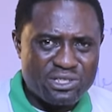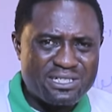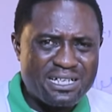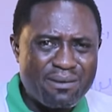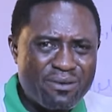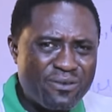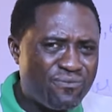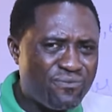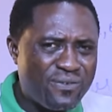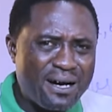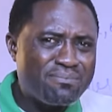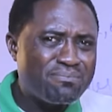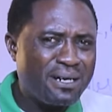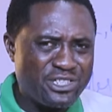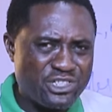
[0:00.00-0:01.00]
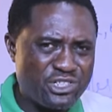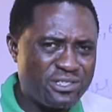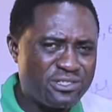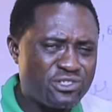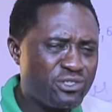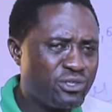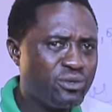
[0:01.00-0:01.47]
It can be farm
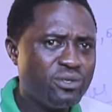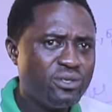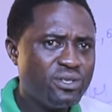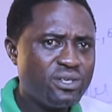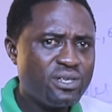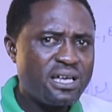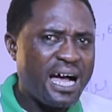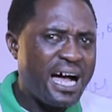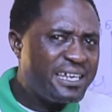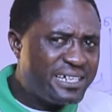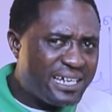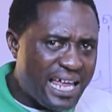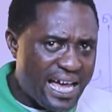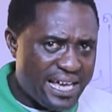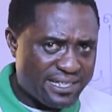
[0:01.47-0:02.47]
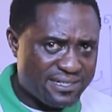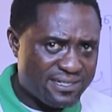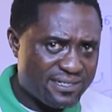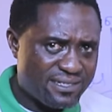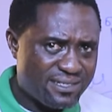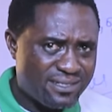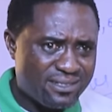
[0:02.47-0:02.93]
machines, and the likes.